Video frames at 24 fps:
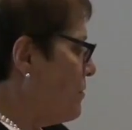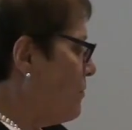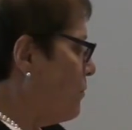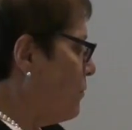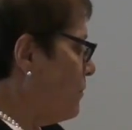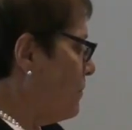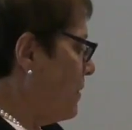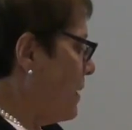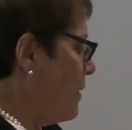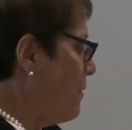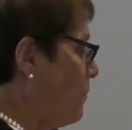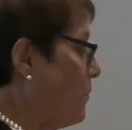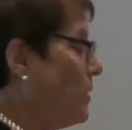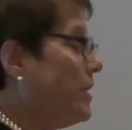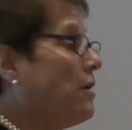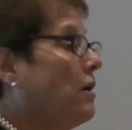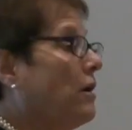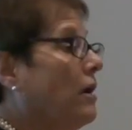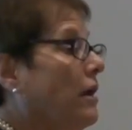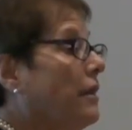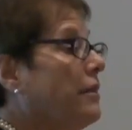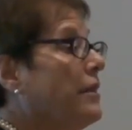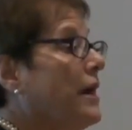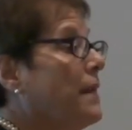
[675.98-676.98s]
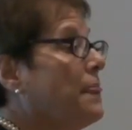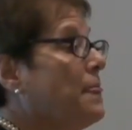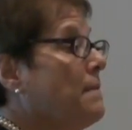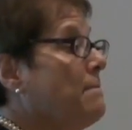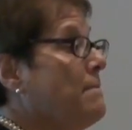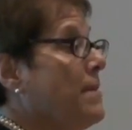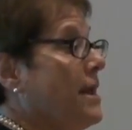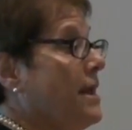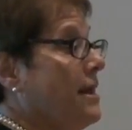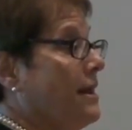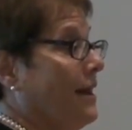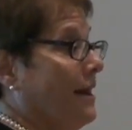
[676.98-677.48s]
the, we call
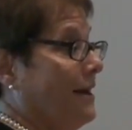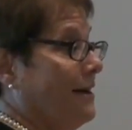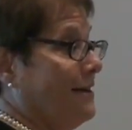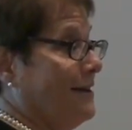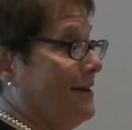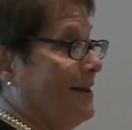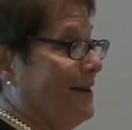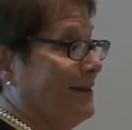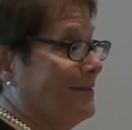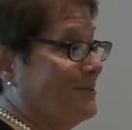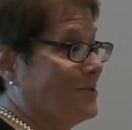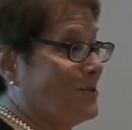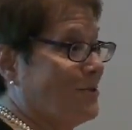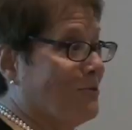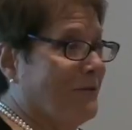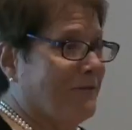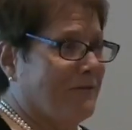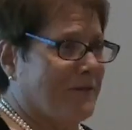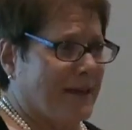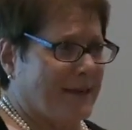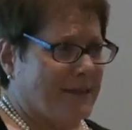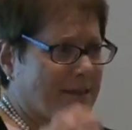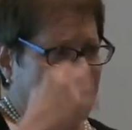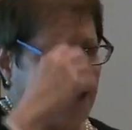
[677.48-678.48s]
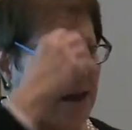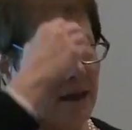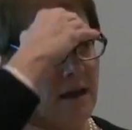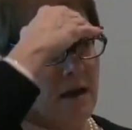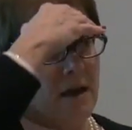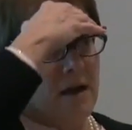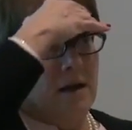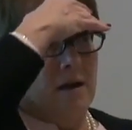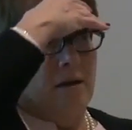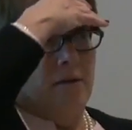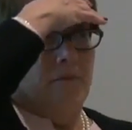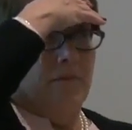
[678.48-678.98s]
that the main idea. So if they
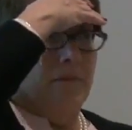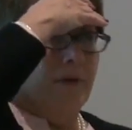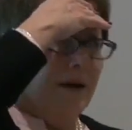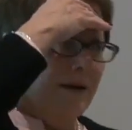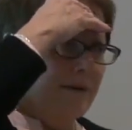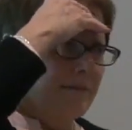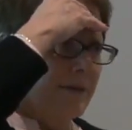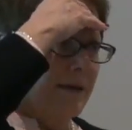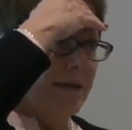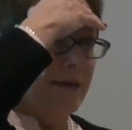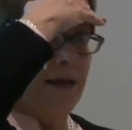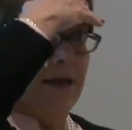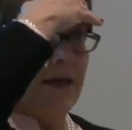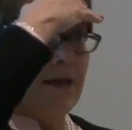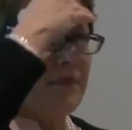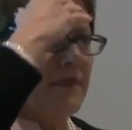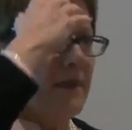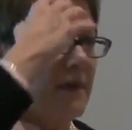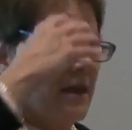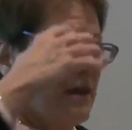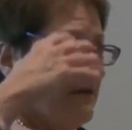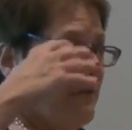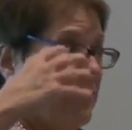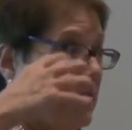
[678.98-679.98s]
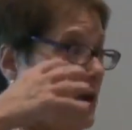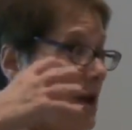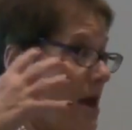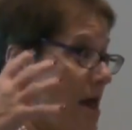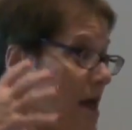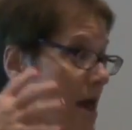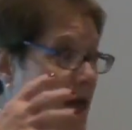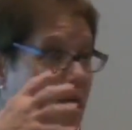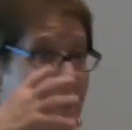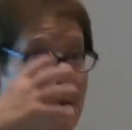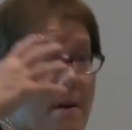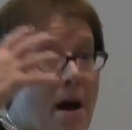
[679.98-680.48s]
say, Mom, I can't think of
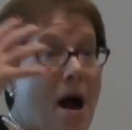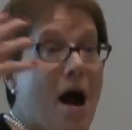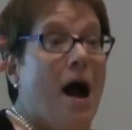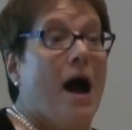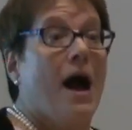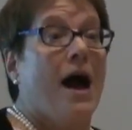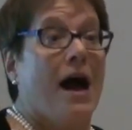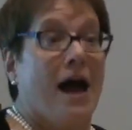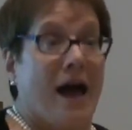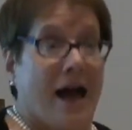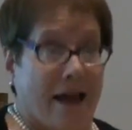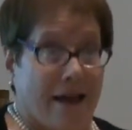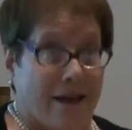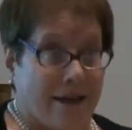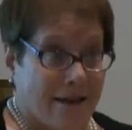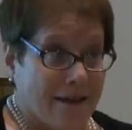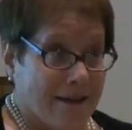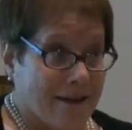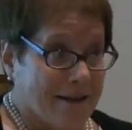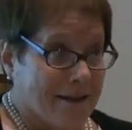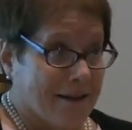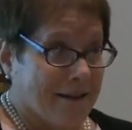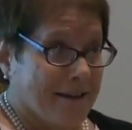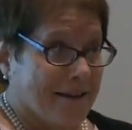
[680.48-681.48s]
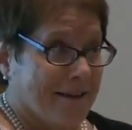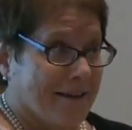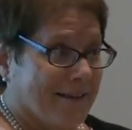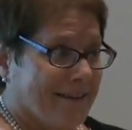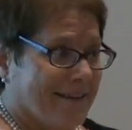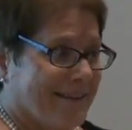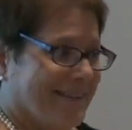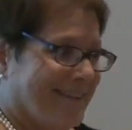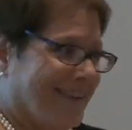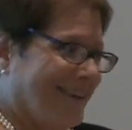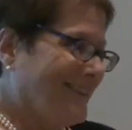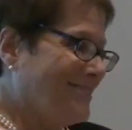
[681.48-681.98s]
an MI,
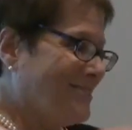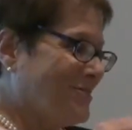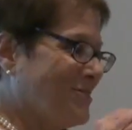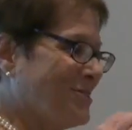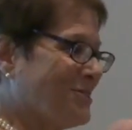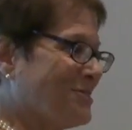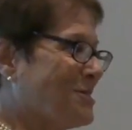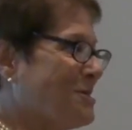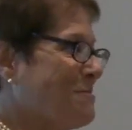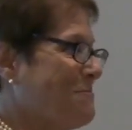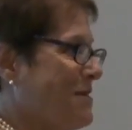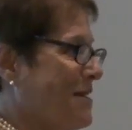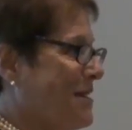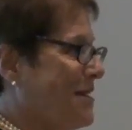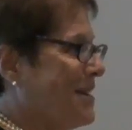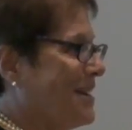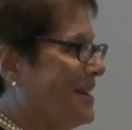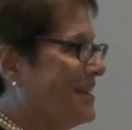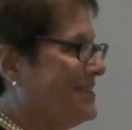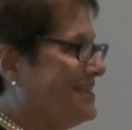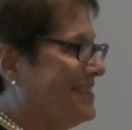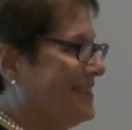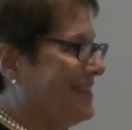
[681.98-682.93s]
that's just the main